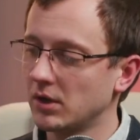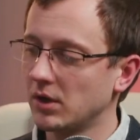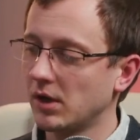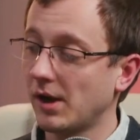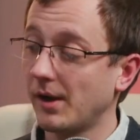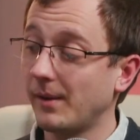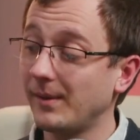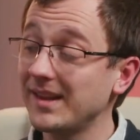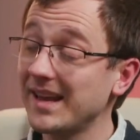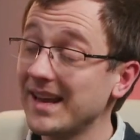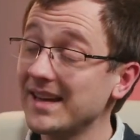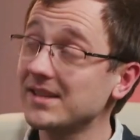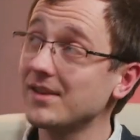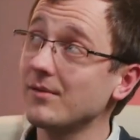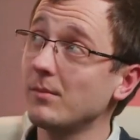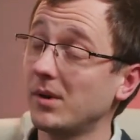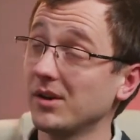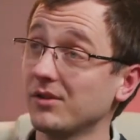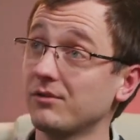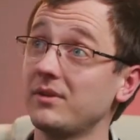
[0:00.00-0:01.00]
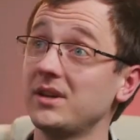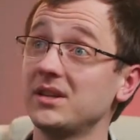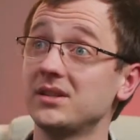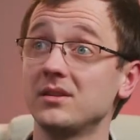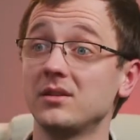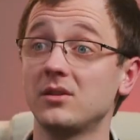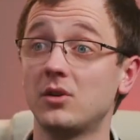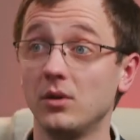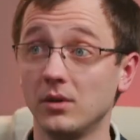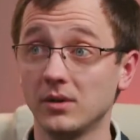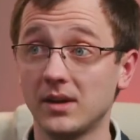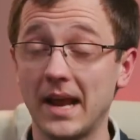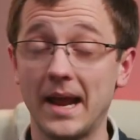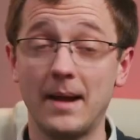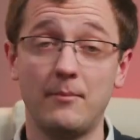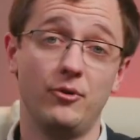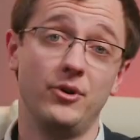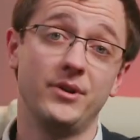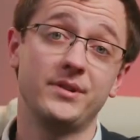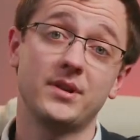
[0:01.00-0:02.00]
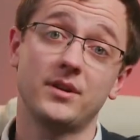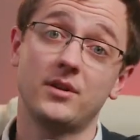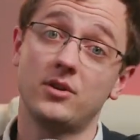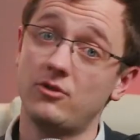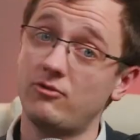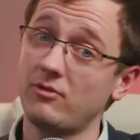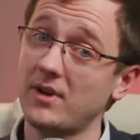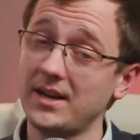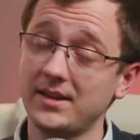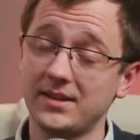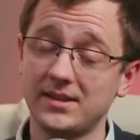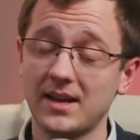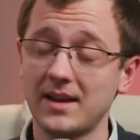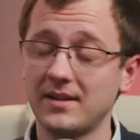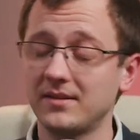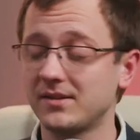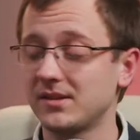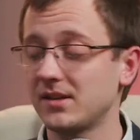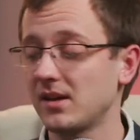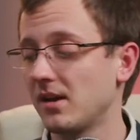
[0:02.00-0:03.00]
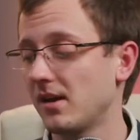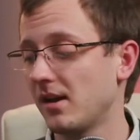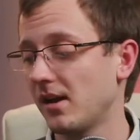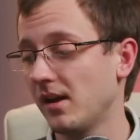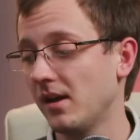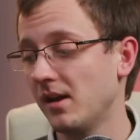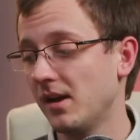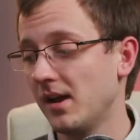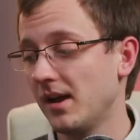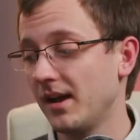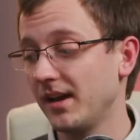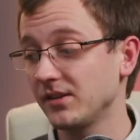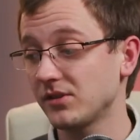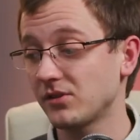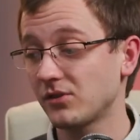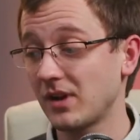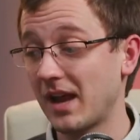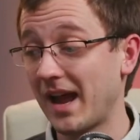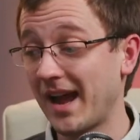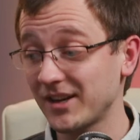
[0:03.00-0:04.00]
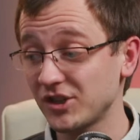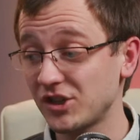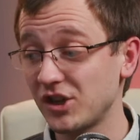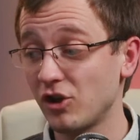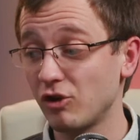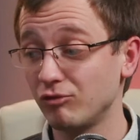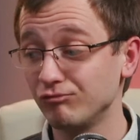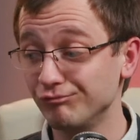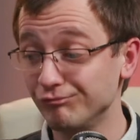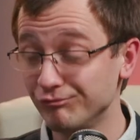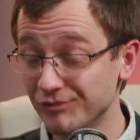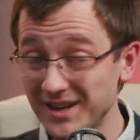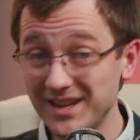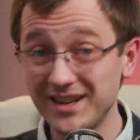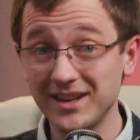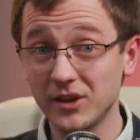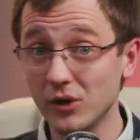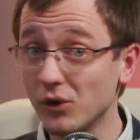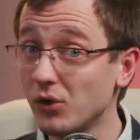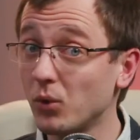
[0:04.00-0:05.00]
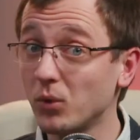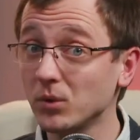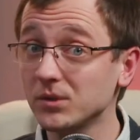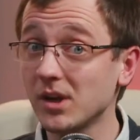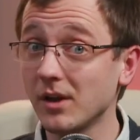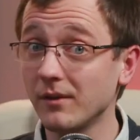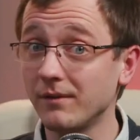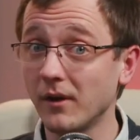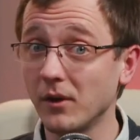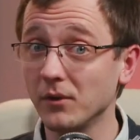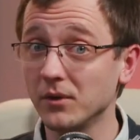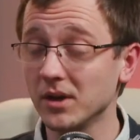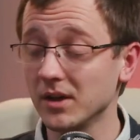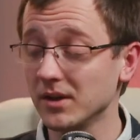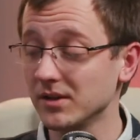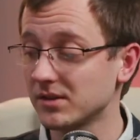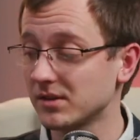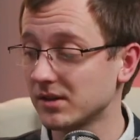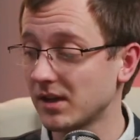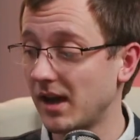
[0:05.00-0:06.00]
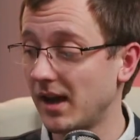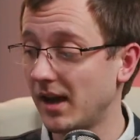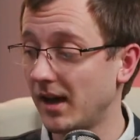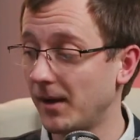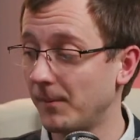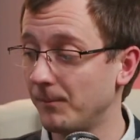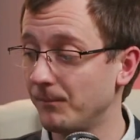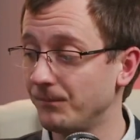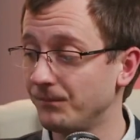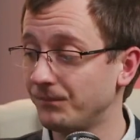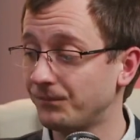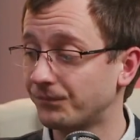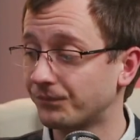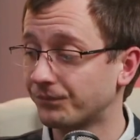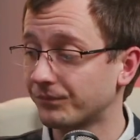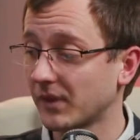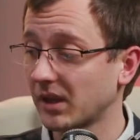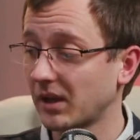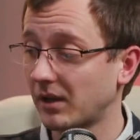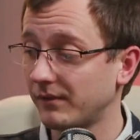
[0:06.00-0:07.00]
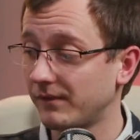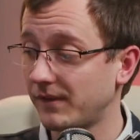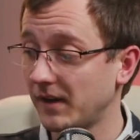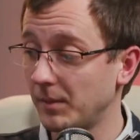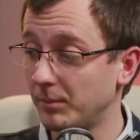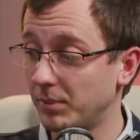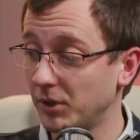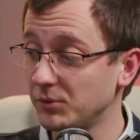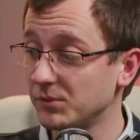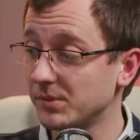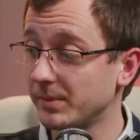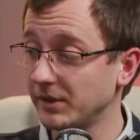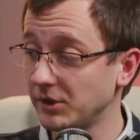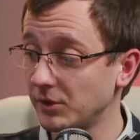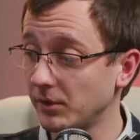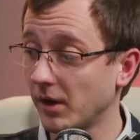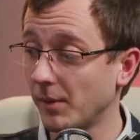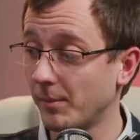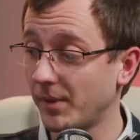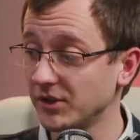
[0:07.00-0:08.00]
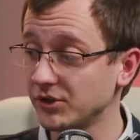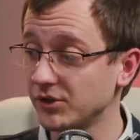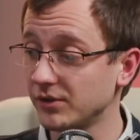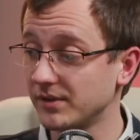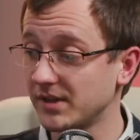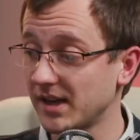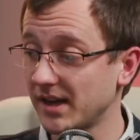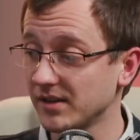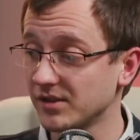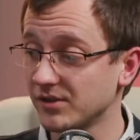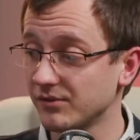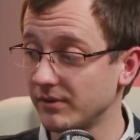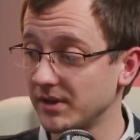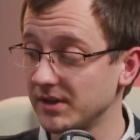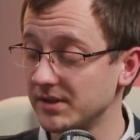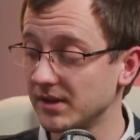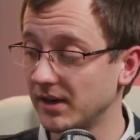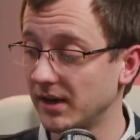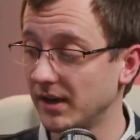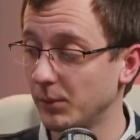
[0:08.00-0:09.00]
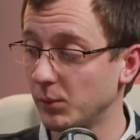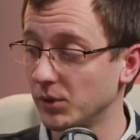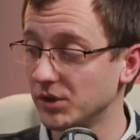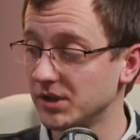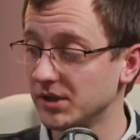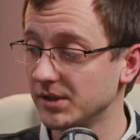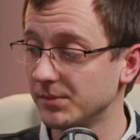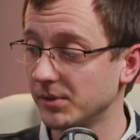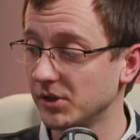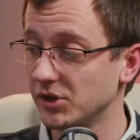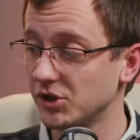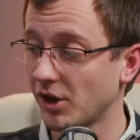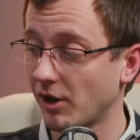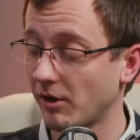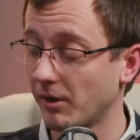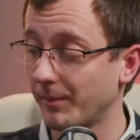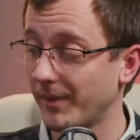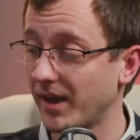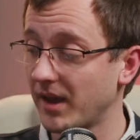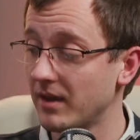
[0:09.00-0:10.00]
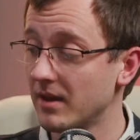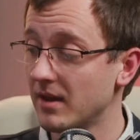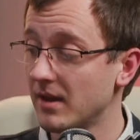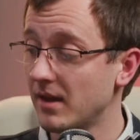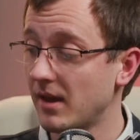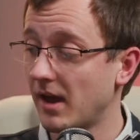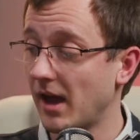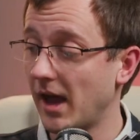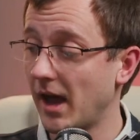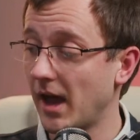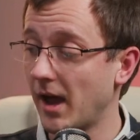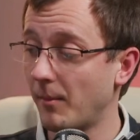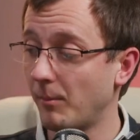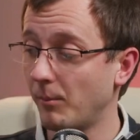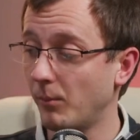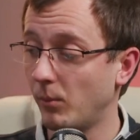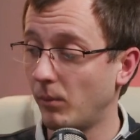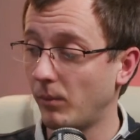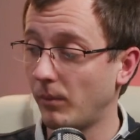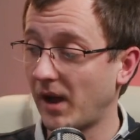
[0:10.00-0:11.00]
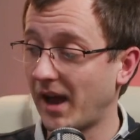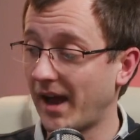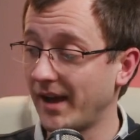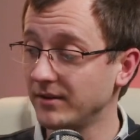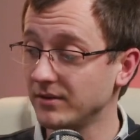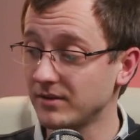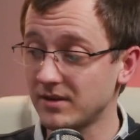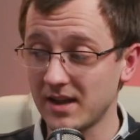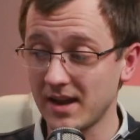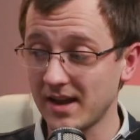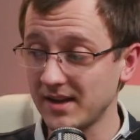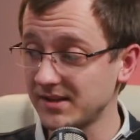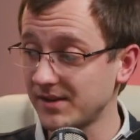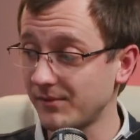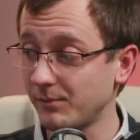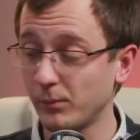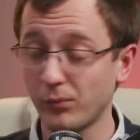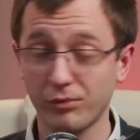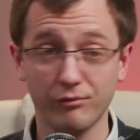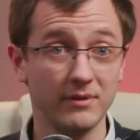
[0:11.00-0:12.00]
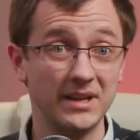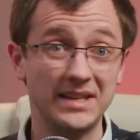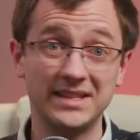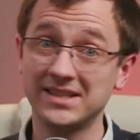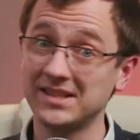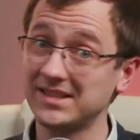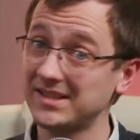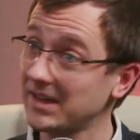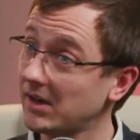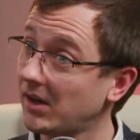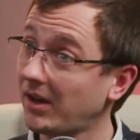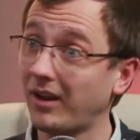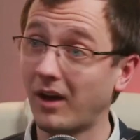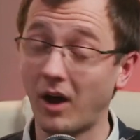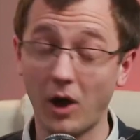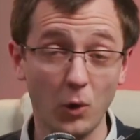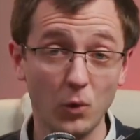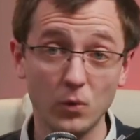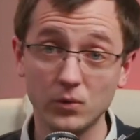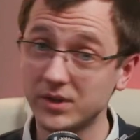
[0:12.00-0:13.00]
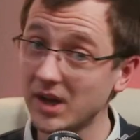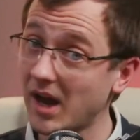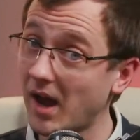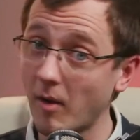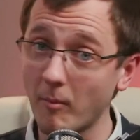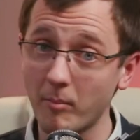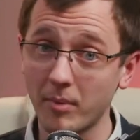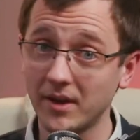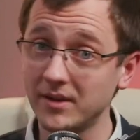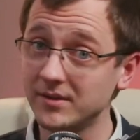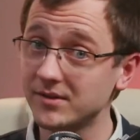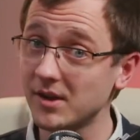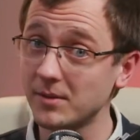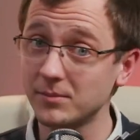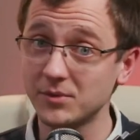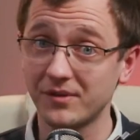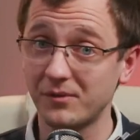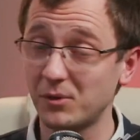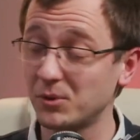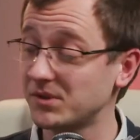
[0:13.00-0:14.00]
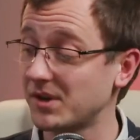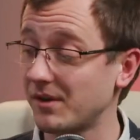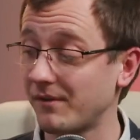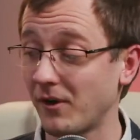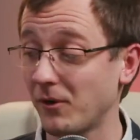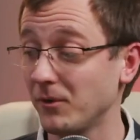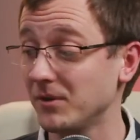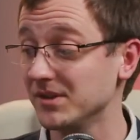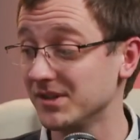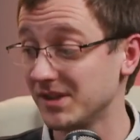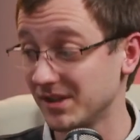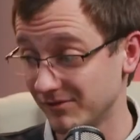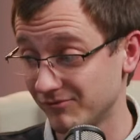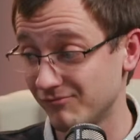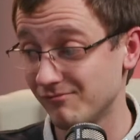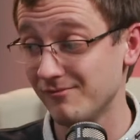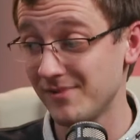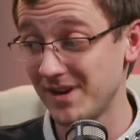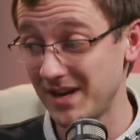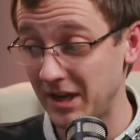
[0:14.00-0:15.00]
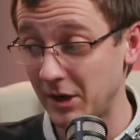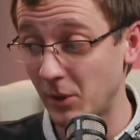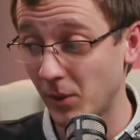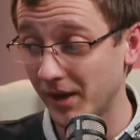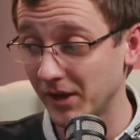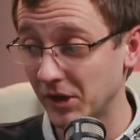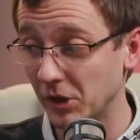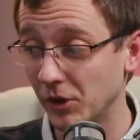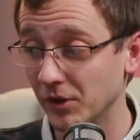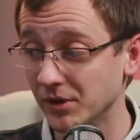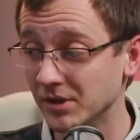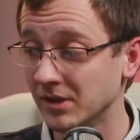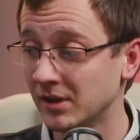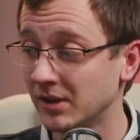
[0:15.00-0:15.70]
I mean, the A7 Mark III is a good camera. It's a great sensor. It's actually got really good autofocus. Philip Bloom's been doing a bunch of tests recently, which he's been showing me. And the A7 III still holds up in terms of autofocus. It's really quite good.